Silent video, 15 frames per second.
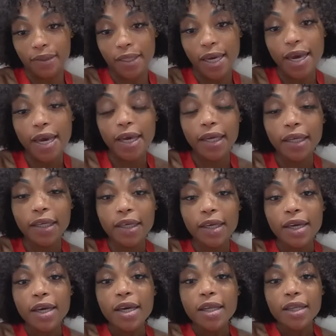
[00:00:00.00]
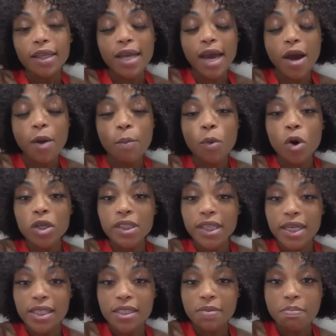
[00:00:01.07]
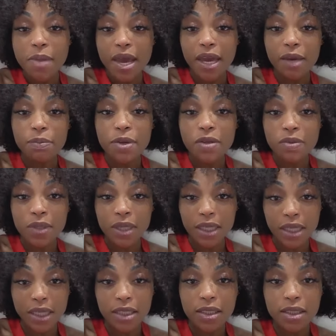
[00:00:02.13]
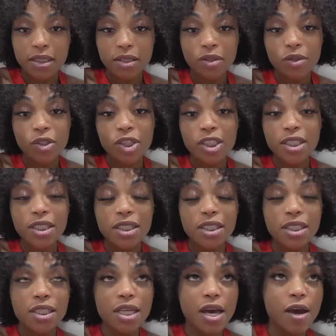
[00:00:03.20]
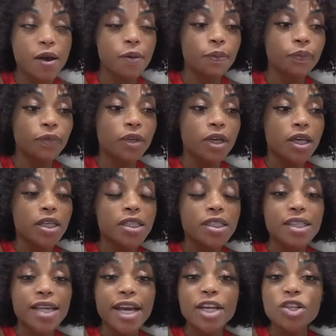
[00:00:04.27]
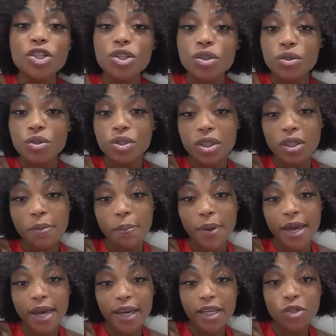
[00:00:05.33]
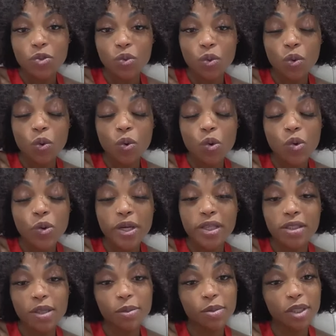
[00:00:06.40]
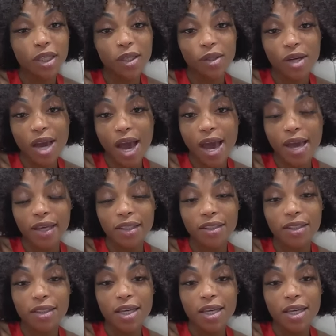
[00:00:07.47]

Okay. yeah. Now more dates may be released, so just um, stay tuned to the page. We'll always update you guys